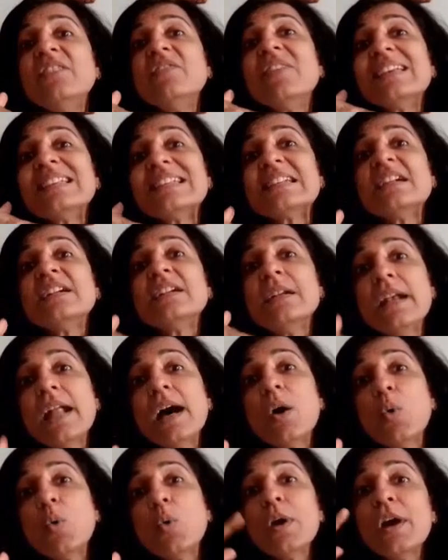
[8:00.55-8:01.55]
invested
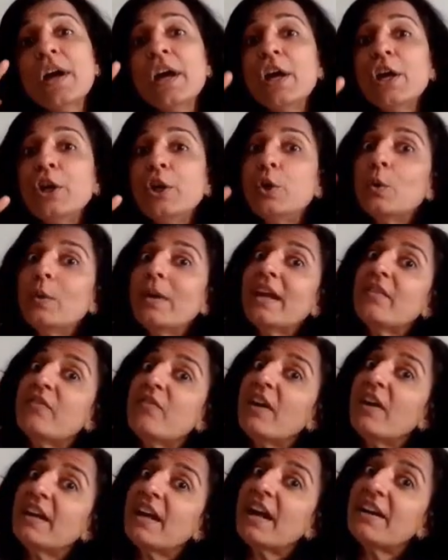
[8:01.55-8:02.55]
now to
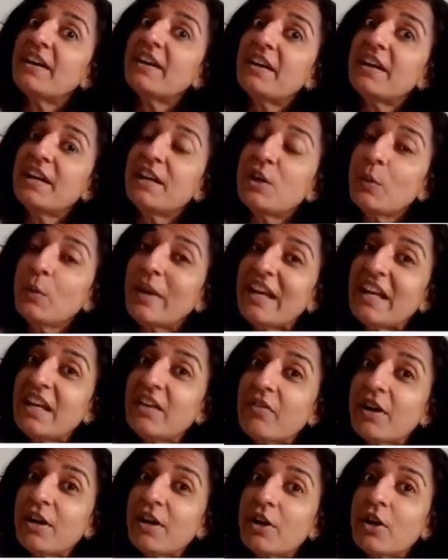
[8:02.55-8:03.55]
get
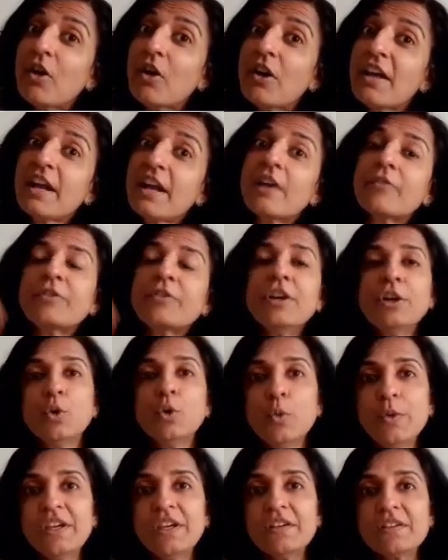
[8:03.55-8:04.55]
$121 after
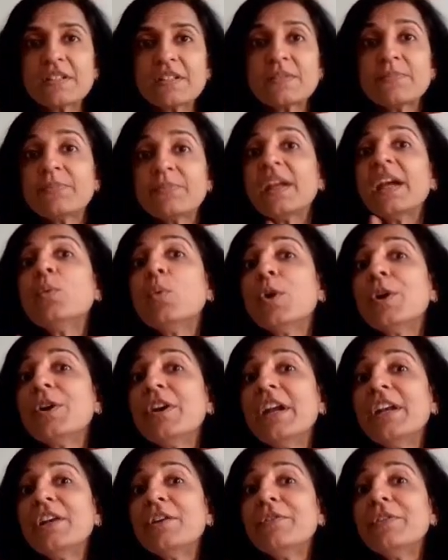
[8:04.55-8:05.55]
2 years? At
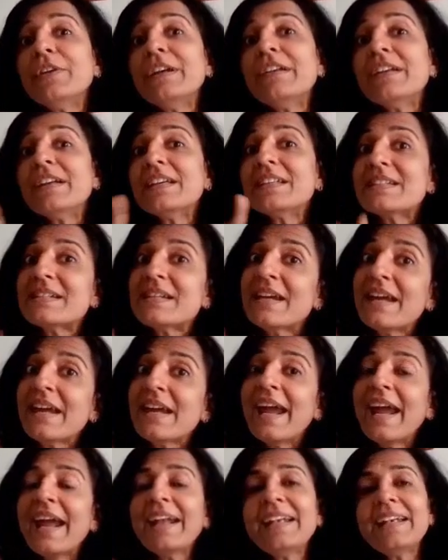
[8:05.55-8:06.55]
what rate of interest?
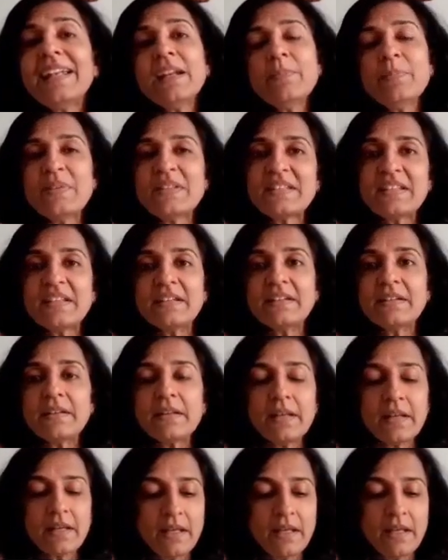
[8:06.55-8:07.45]
At 10%.